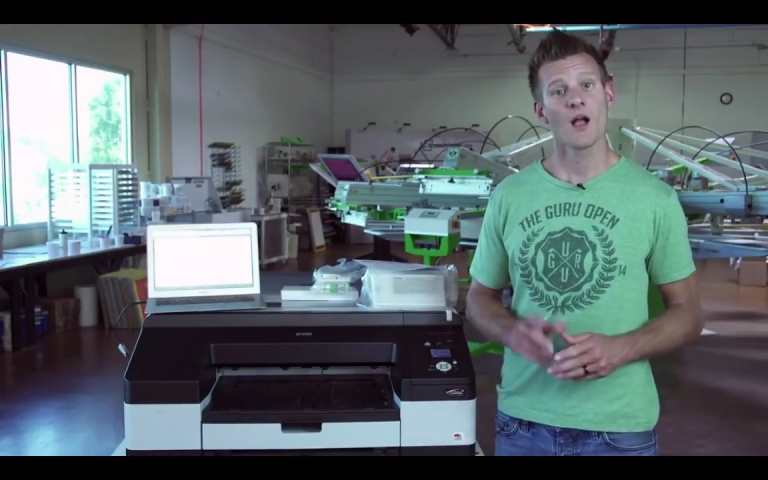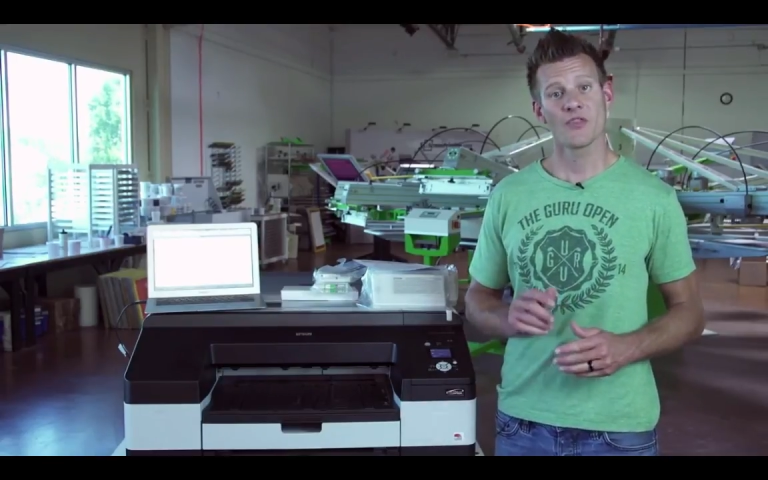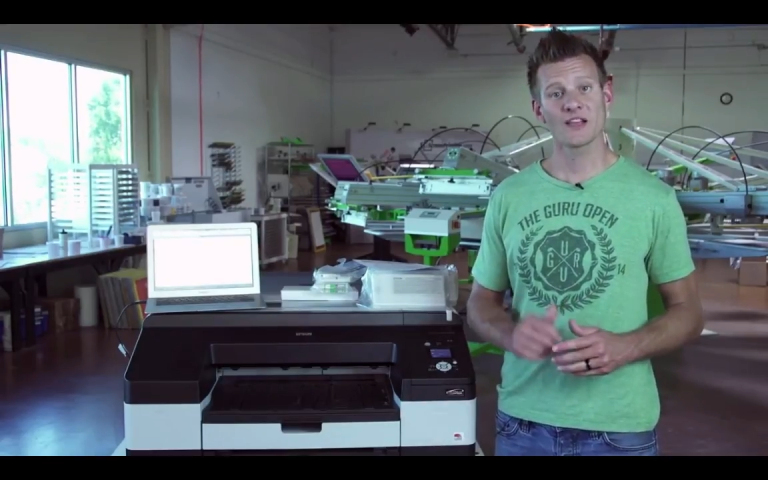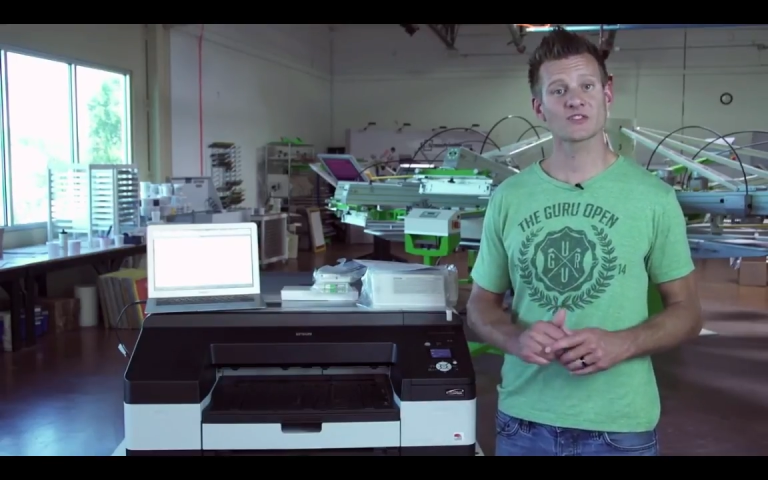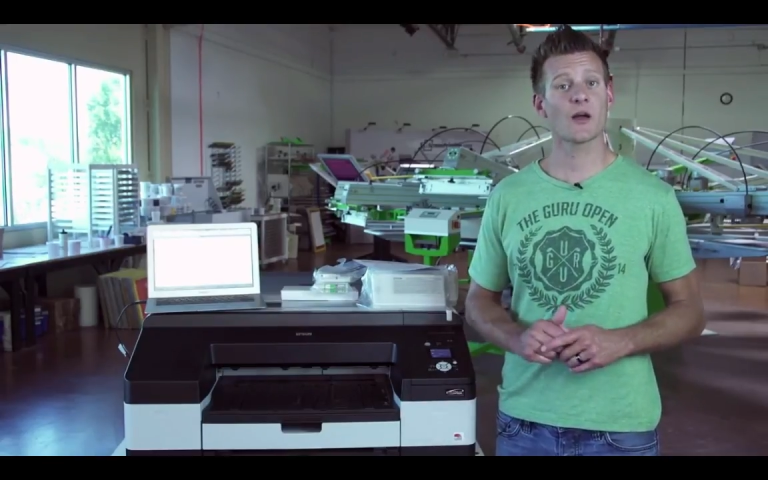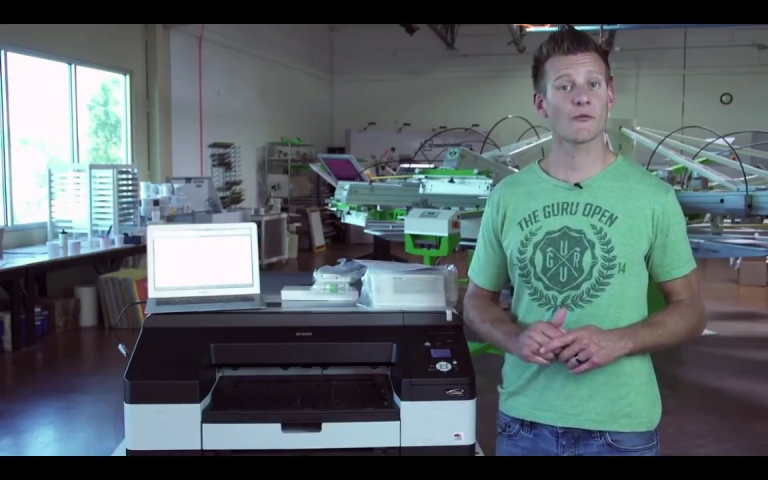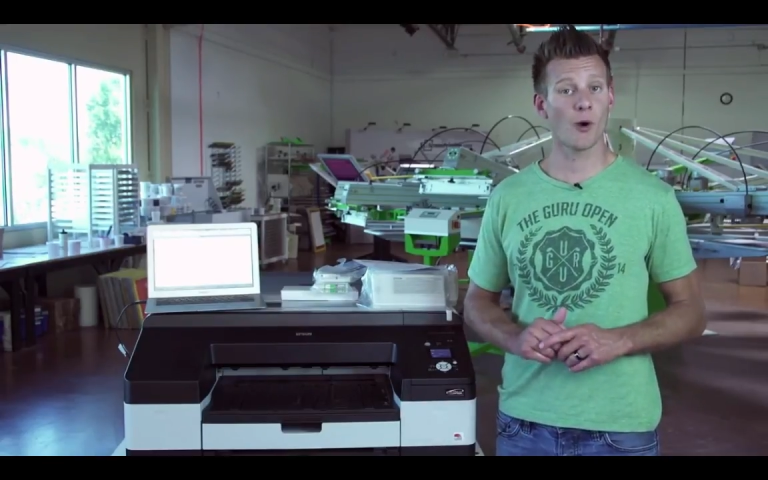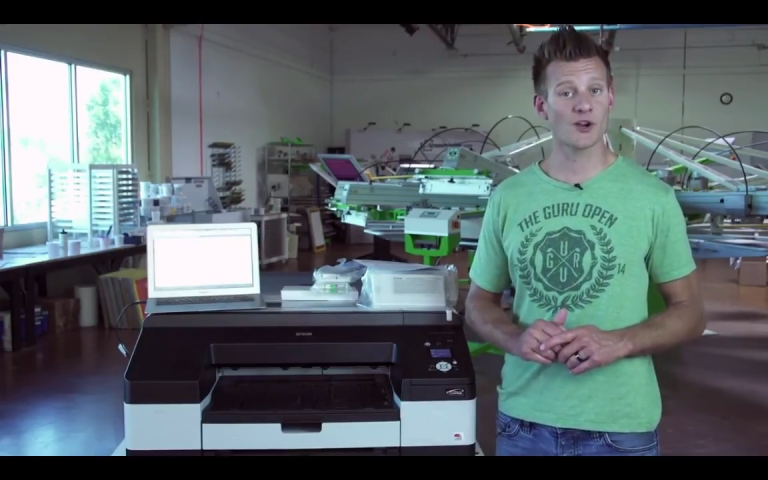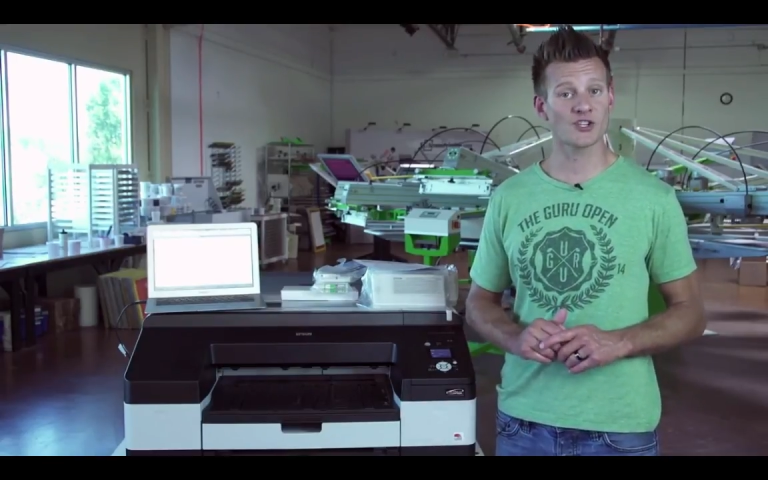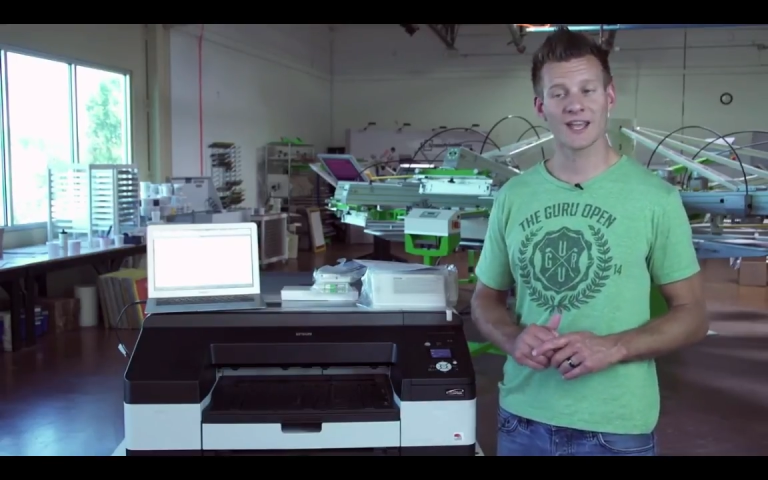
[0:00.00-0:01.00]
Thanks a lot for
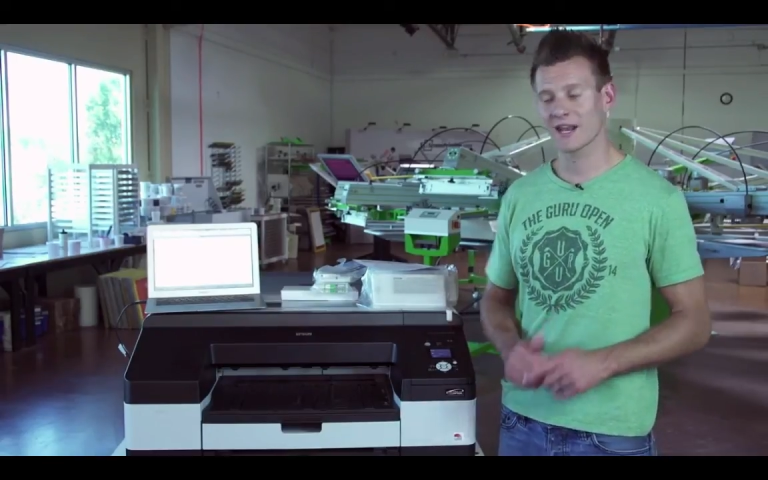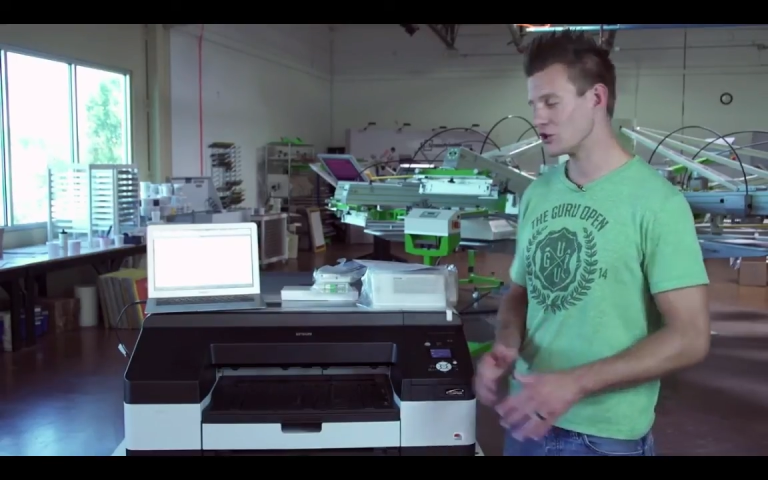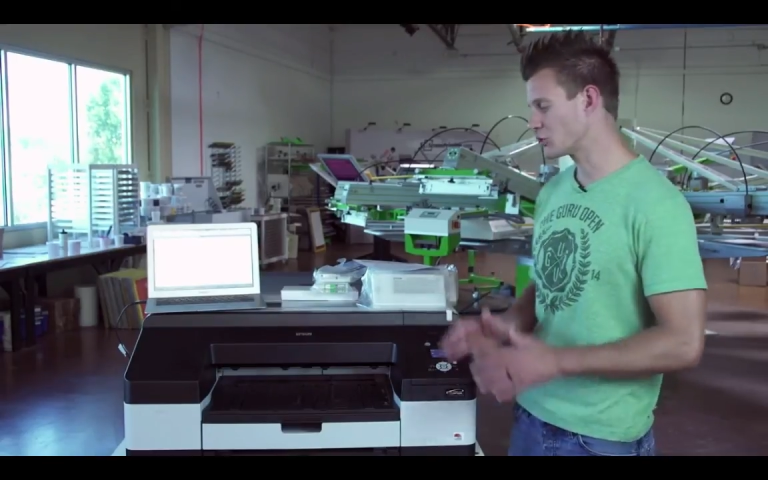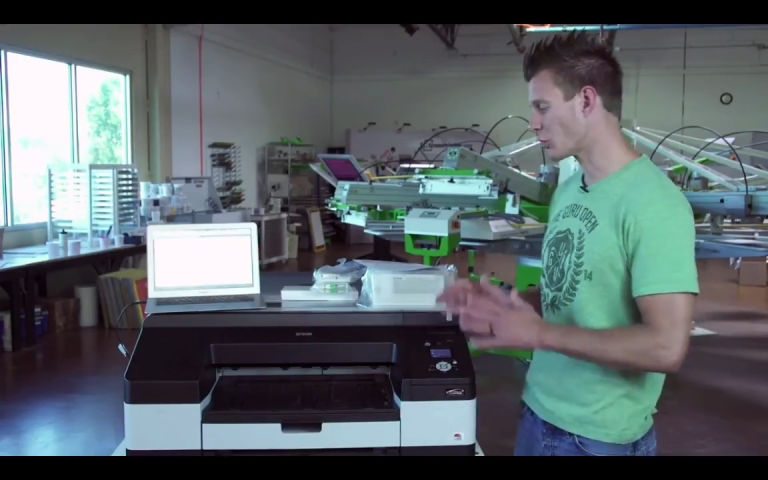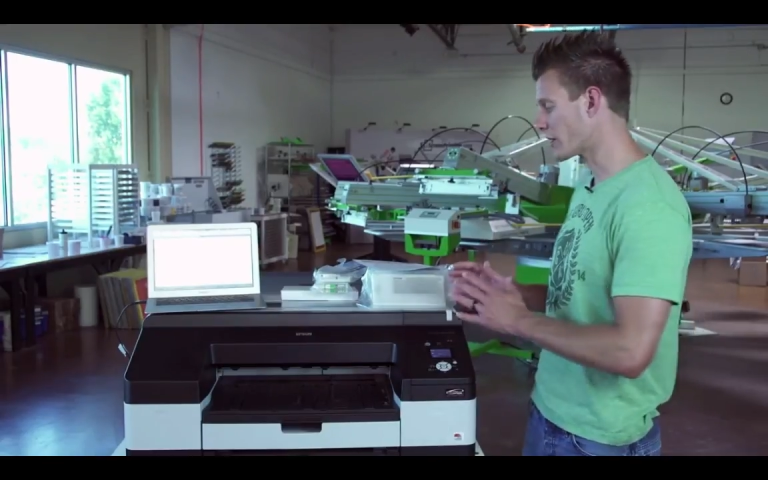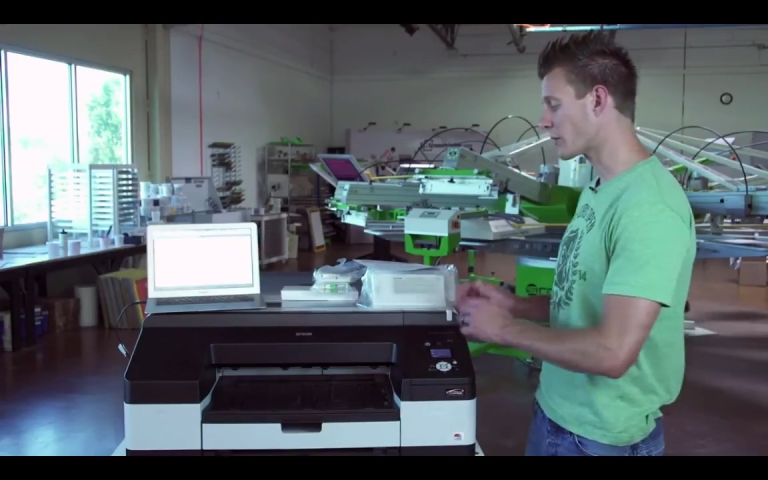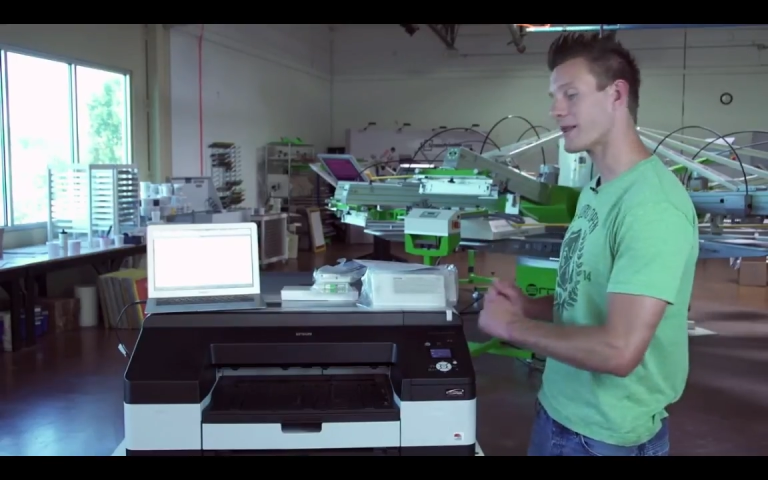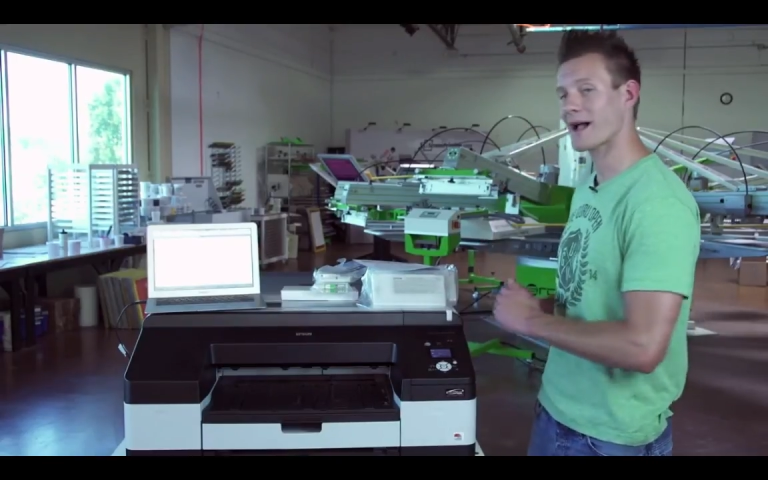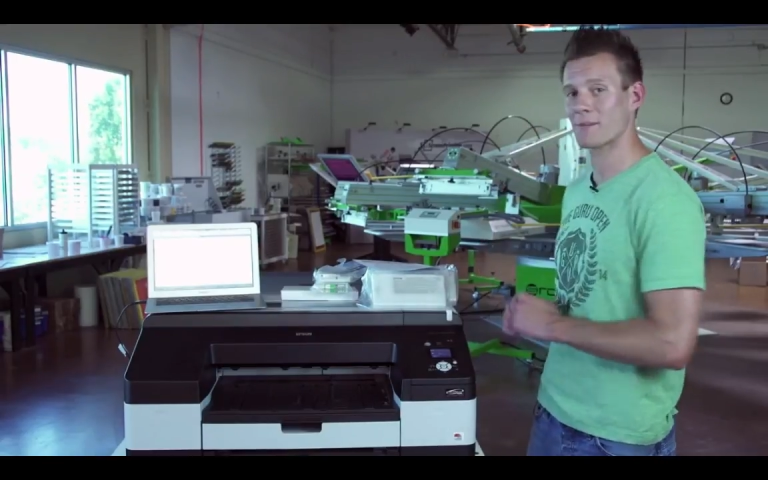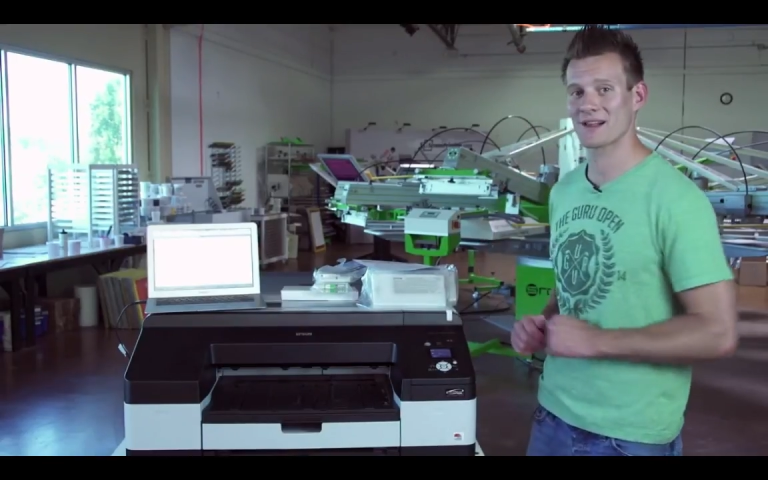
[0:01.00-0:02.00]
watching, and enjoy your
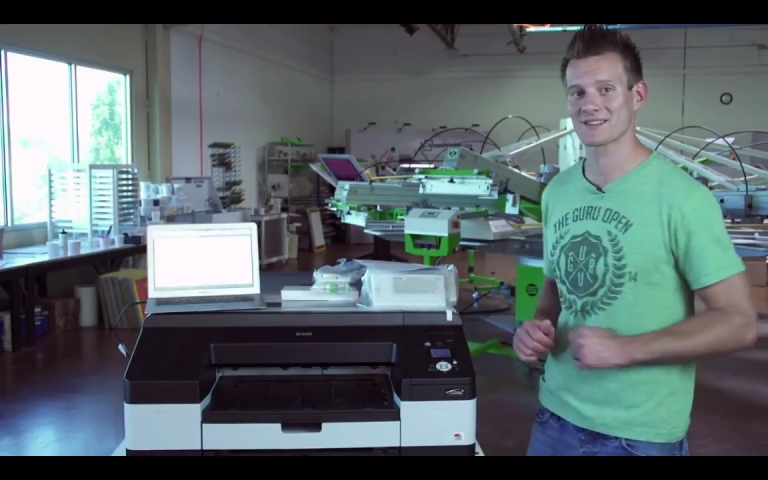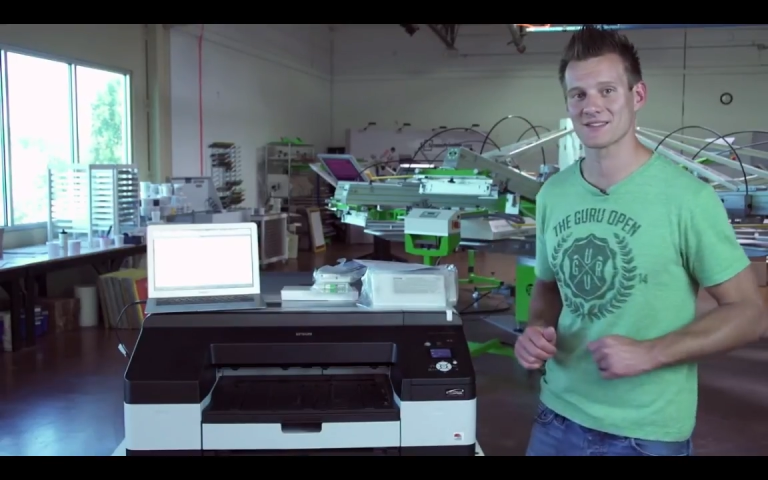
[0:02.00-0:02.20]
BlackMax